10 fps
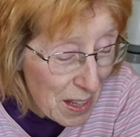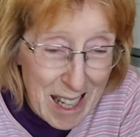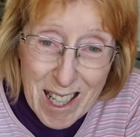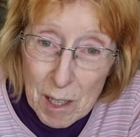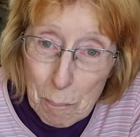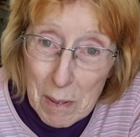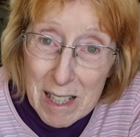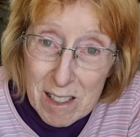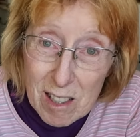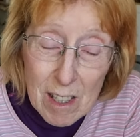is a
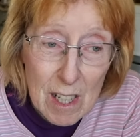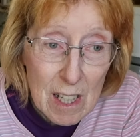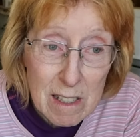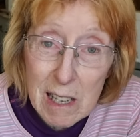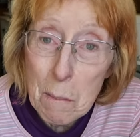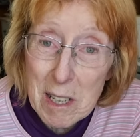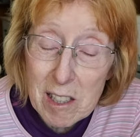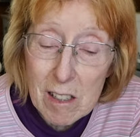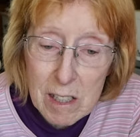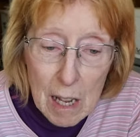bit
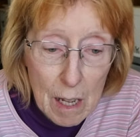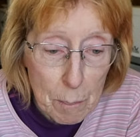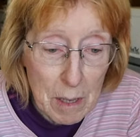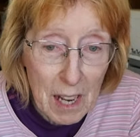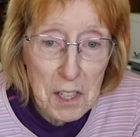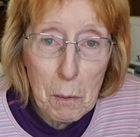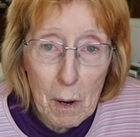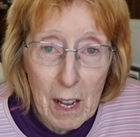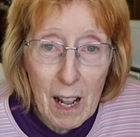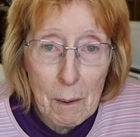limited. But
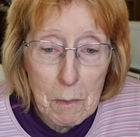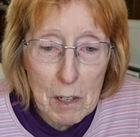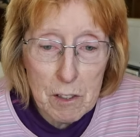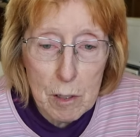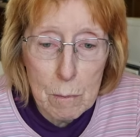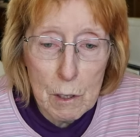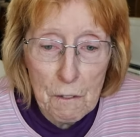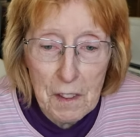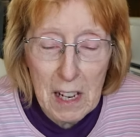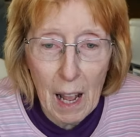anyway, I'm going to
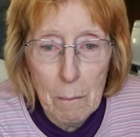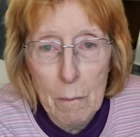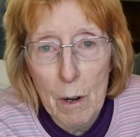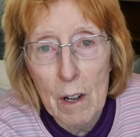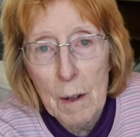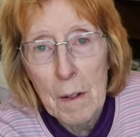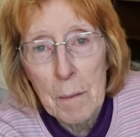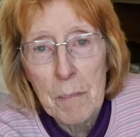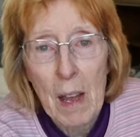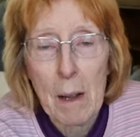move the camera.
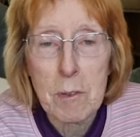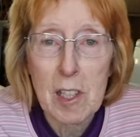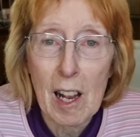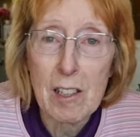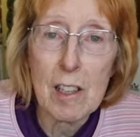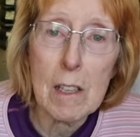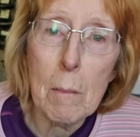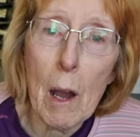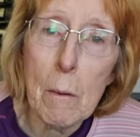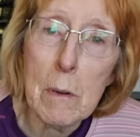I'm sat at the
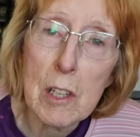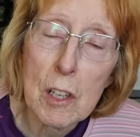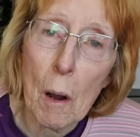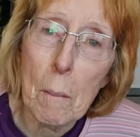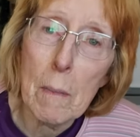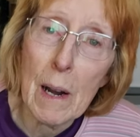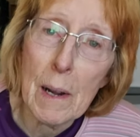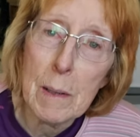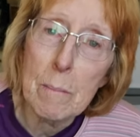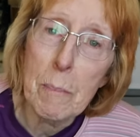moment on
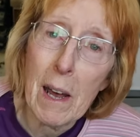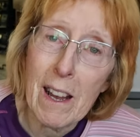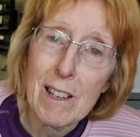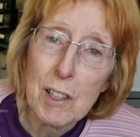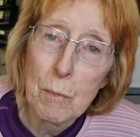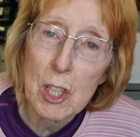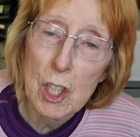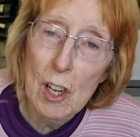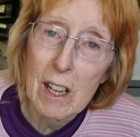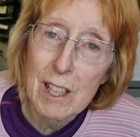my bed,
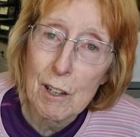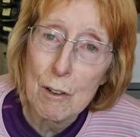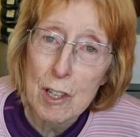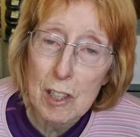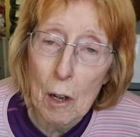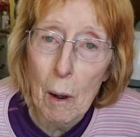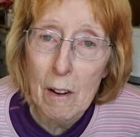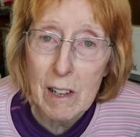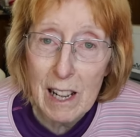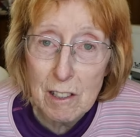which I use, so
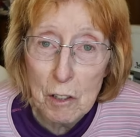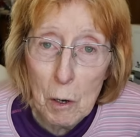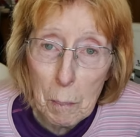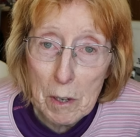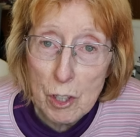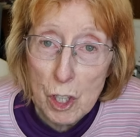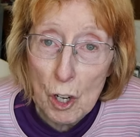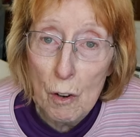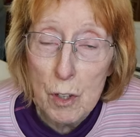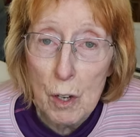I'll get up and
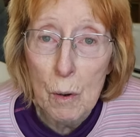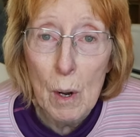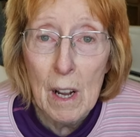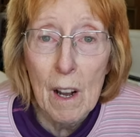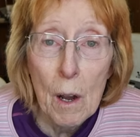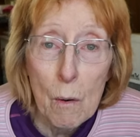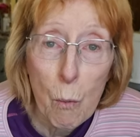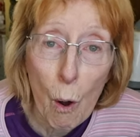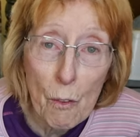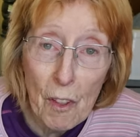show you
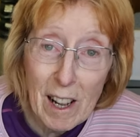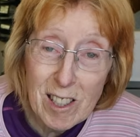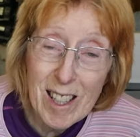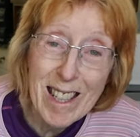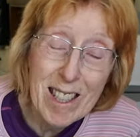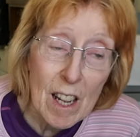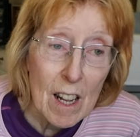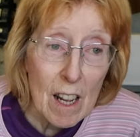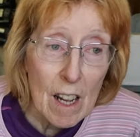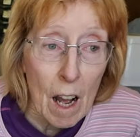what that is.
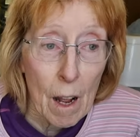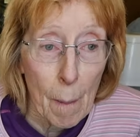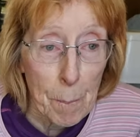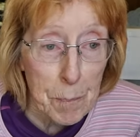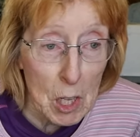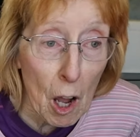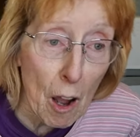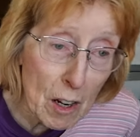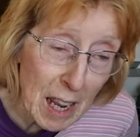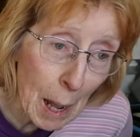
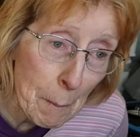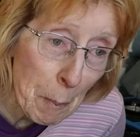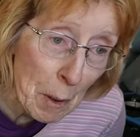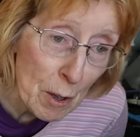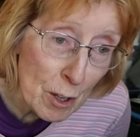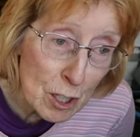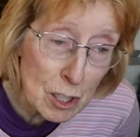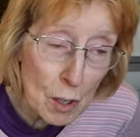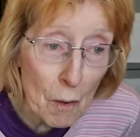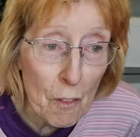Car
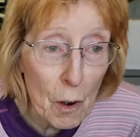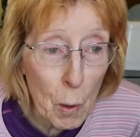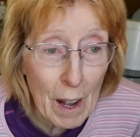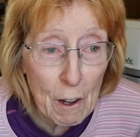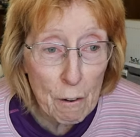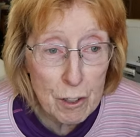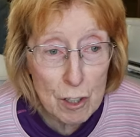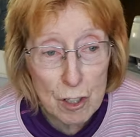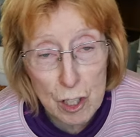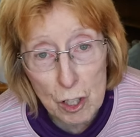campers quite
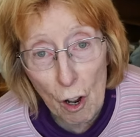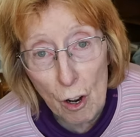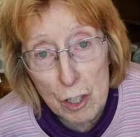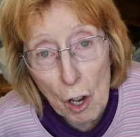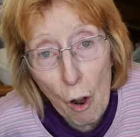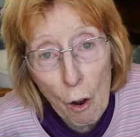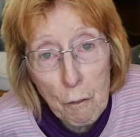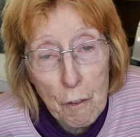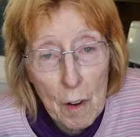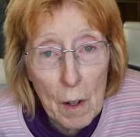often start
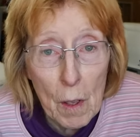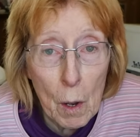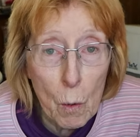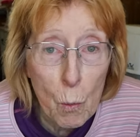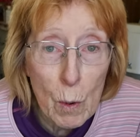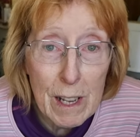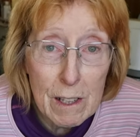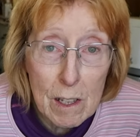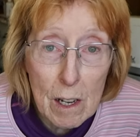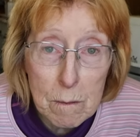off
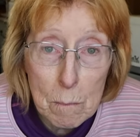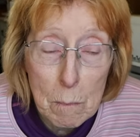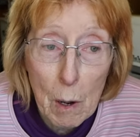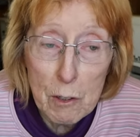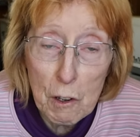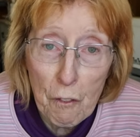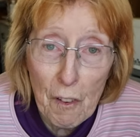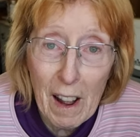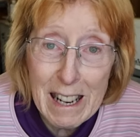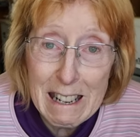with
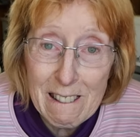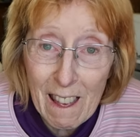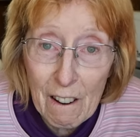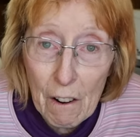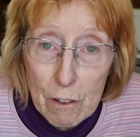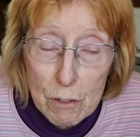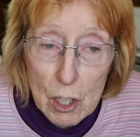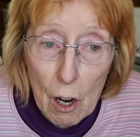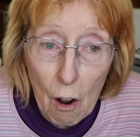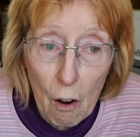modifying their own
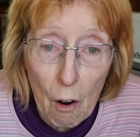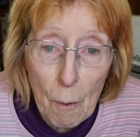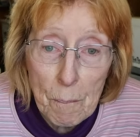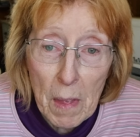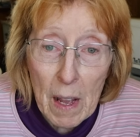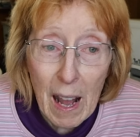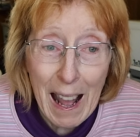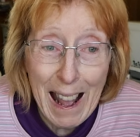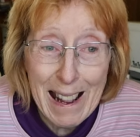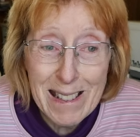car
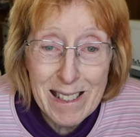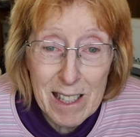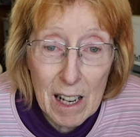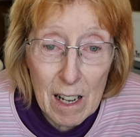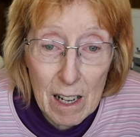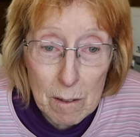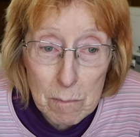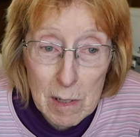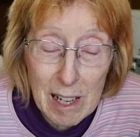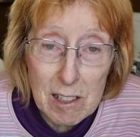and
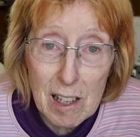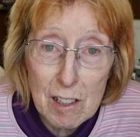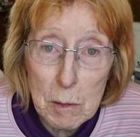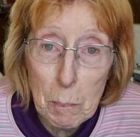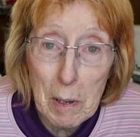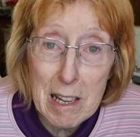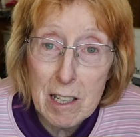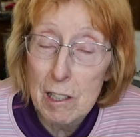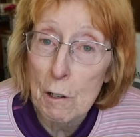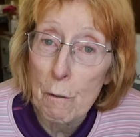getting some
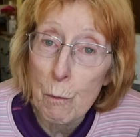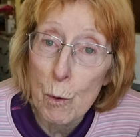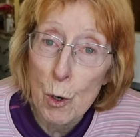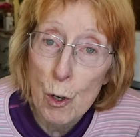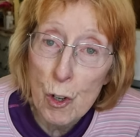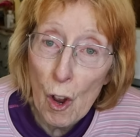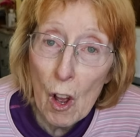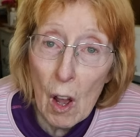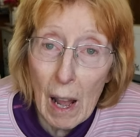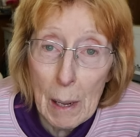pieces of wood
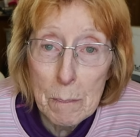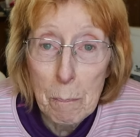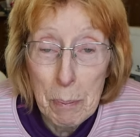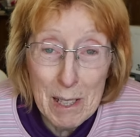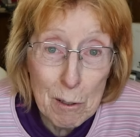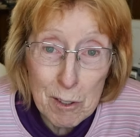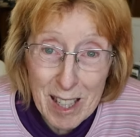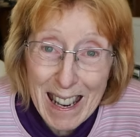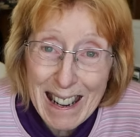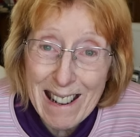and
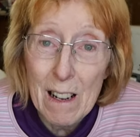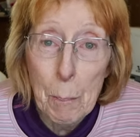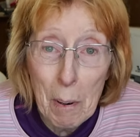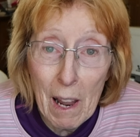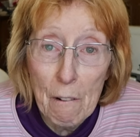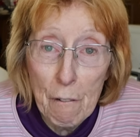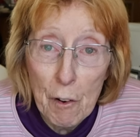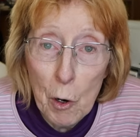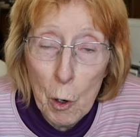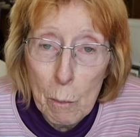building a
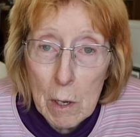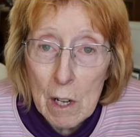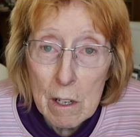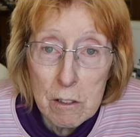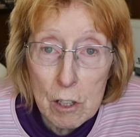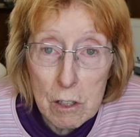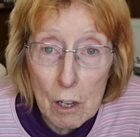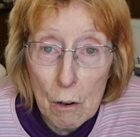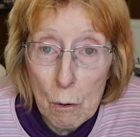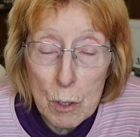platform to
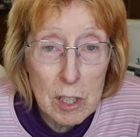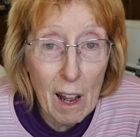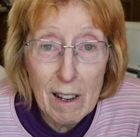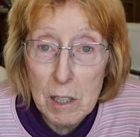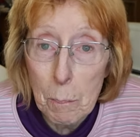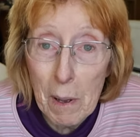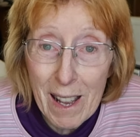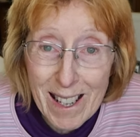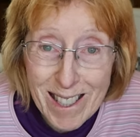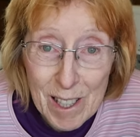use as a
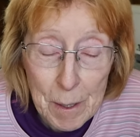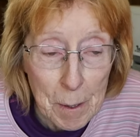bed.